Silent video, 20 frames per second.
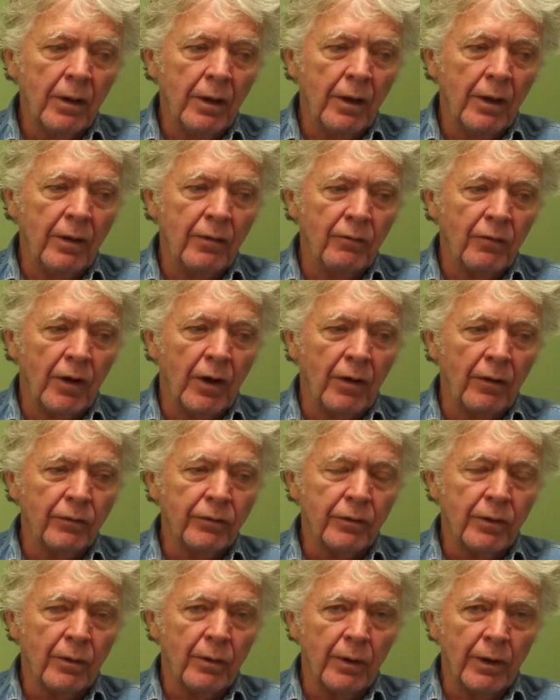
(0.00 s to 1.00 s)

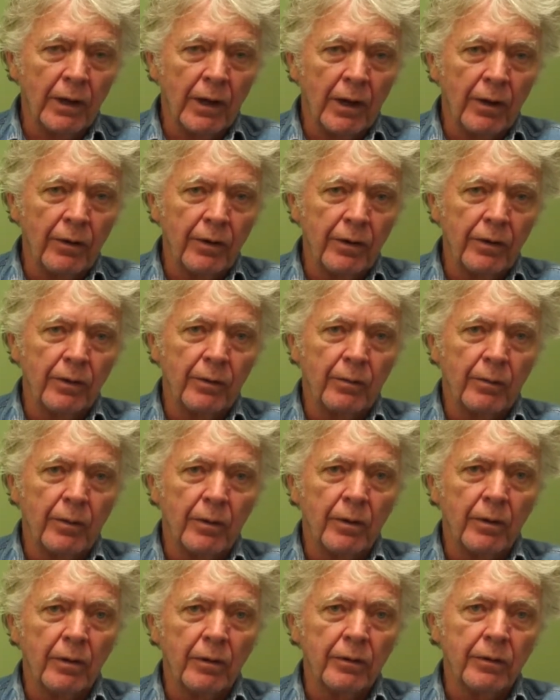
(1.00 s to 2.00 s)
involves going out in the
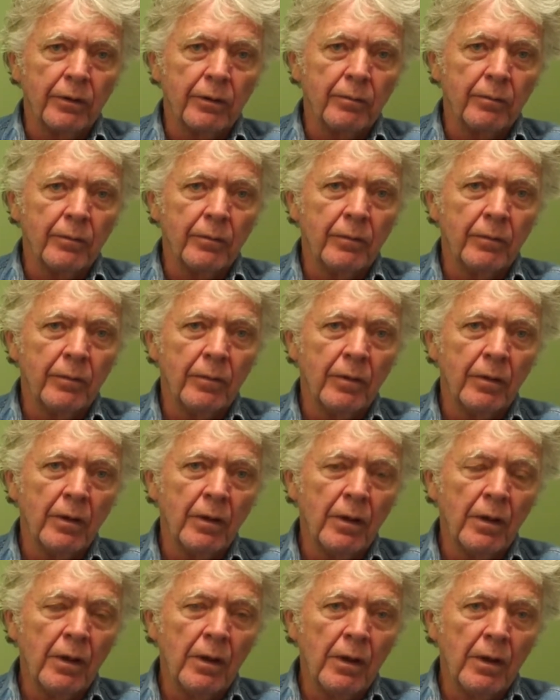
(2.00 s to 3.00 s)
world, and
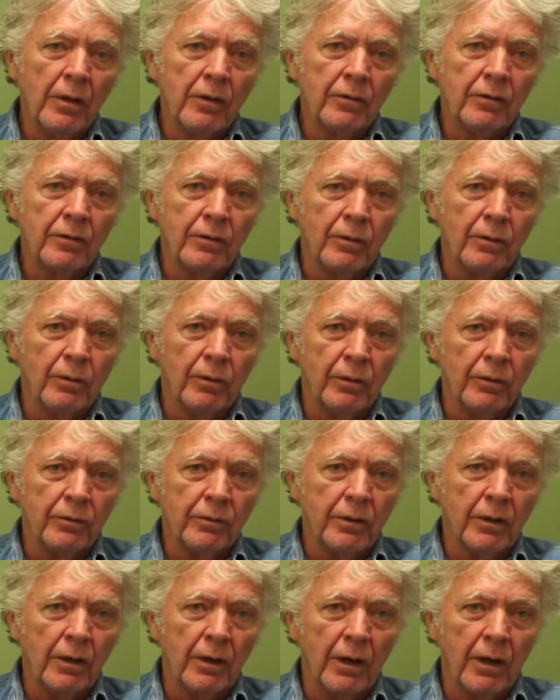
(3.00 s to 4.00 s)

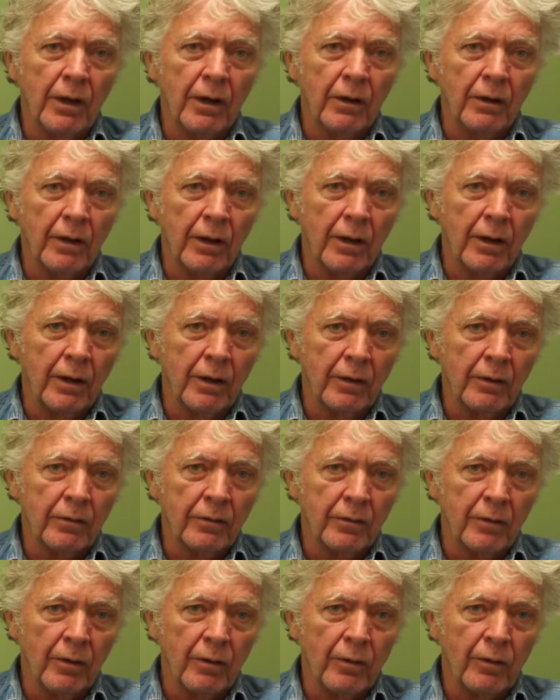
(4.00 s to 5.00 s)
schools today are getting
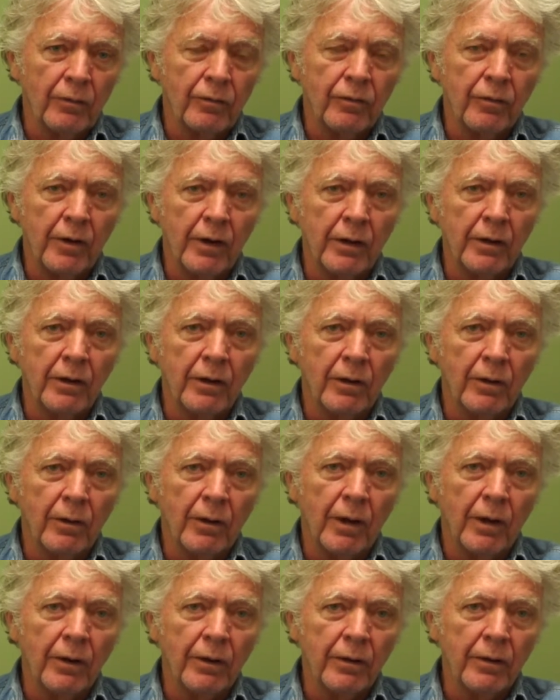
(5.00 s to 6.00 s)
so afraid to go
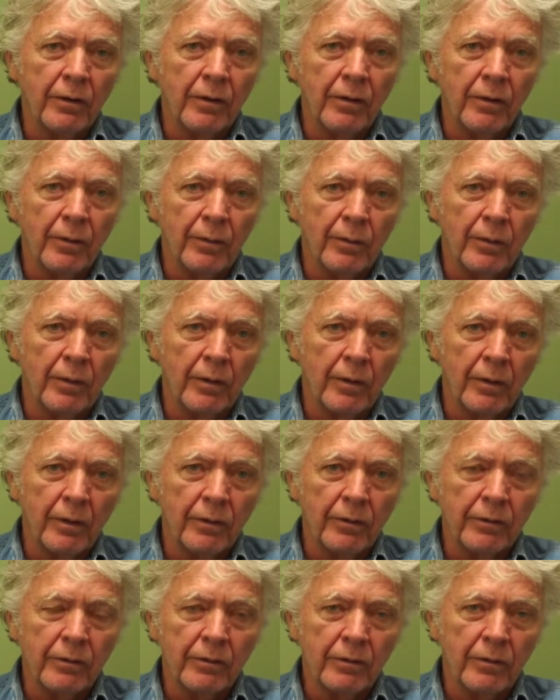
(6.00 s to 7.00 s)
out into the world.
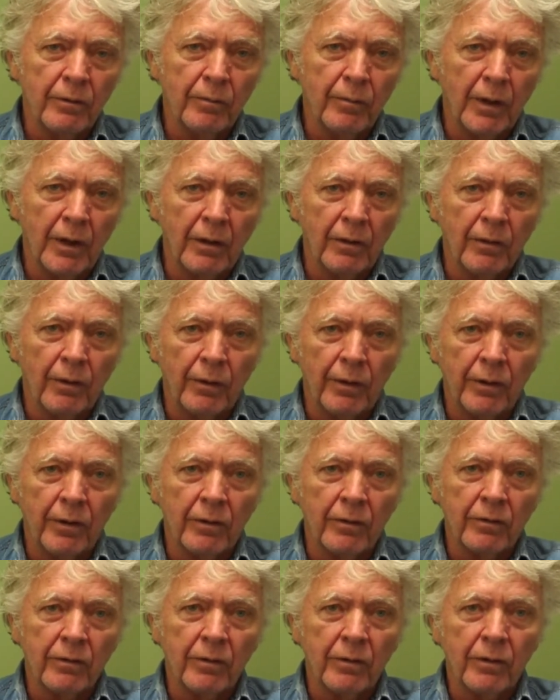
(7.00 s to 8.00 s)
There's too many
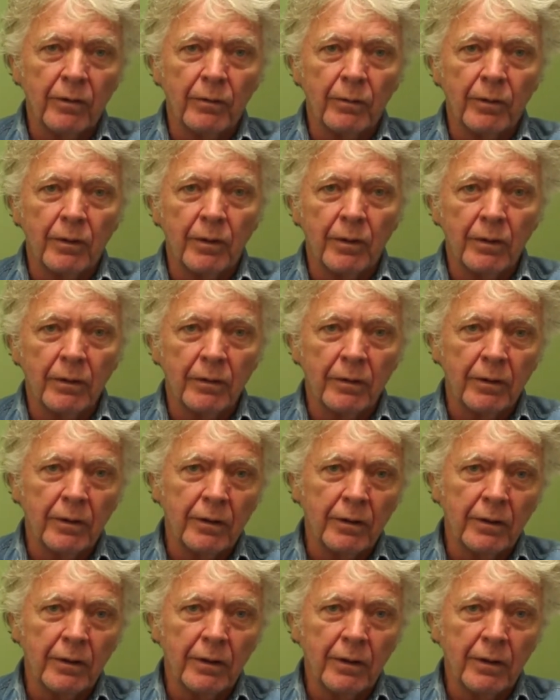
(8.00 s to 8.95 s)
lawyers in the world that